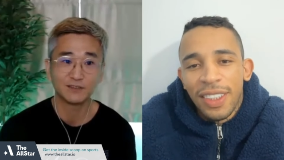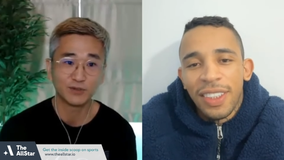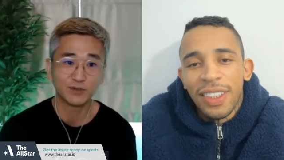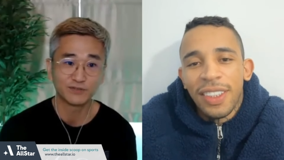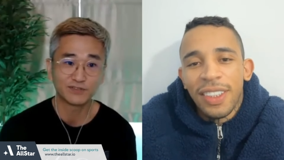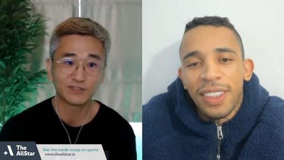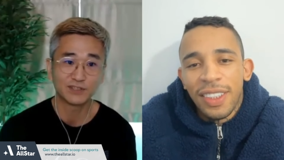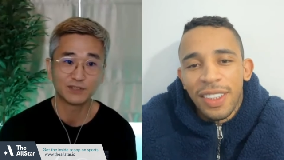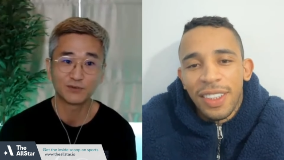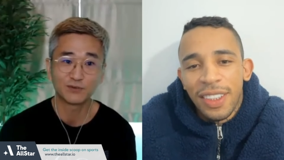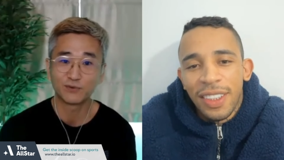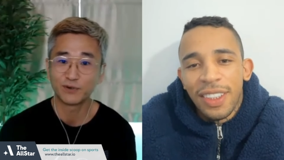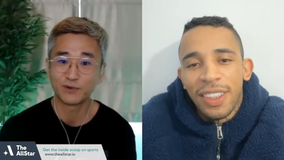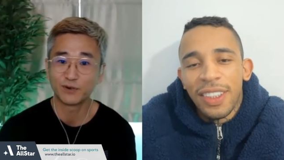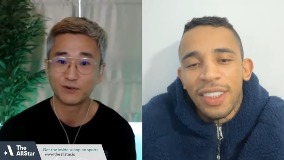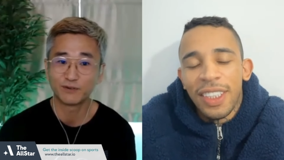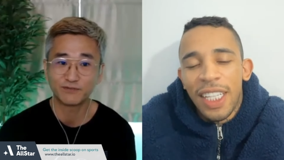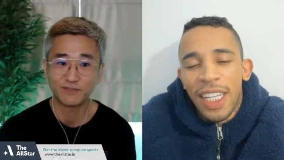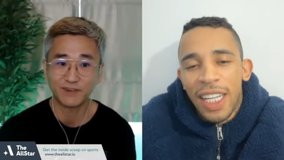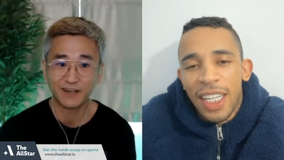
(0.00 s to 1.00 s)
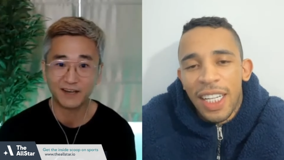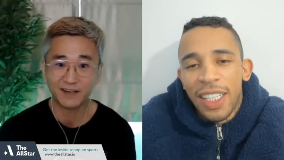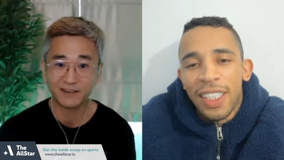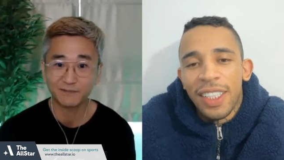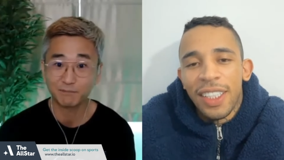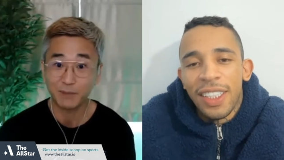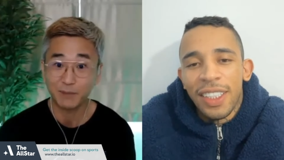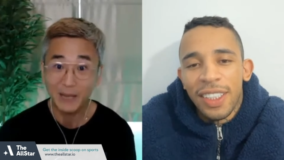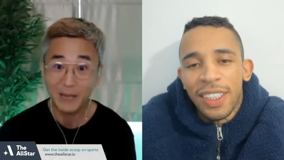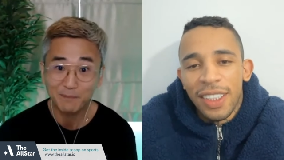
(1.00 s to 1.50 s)
Speaker 1: UFC Yeah,
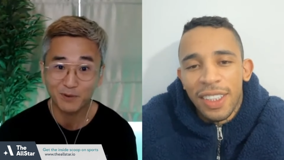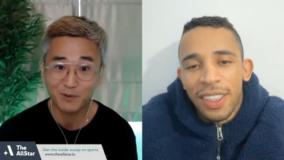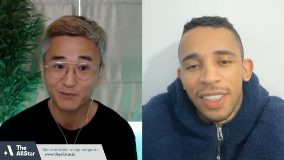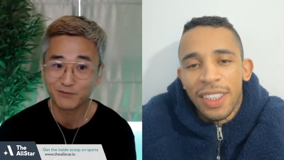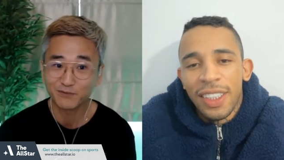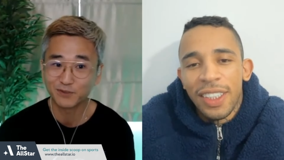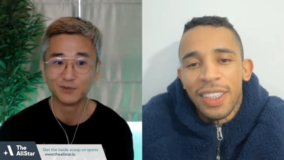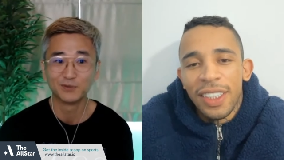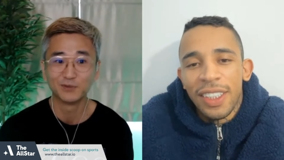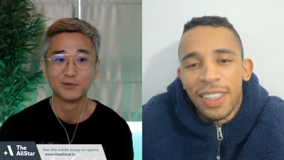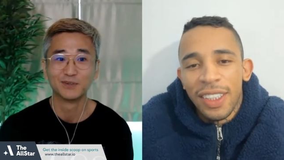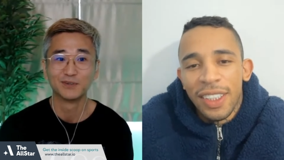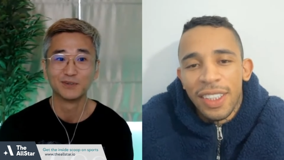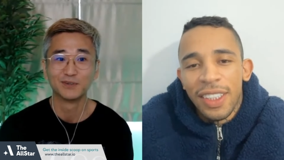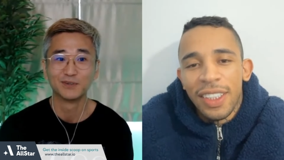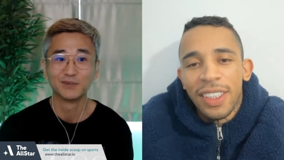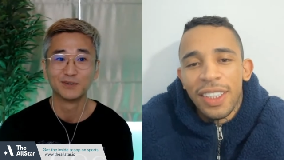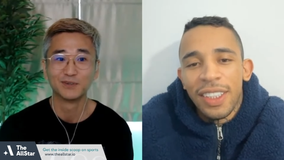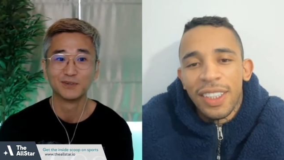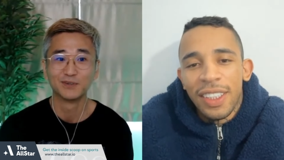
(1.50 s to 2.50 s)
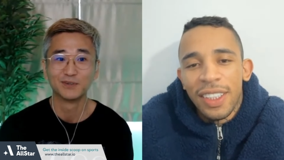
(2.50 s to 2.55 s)
305 pay per view,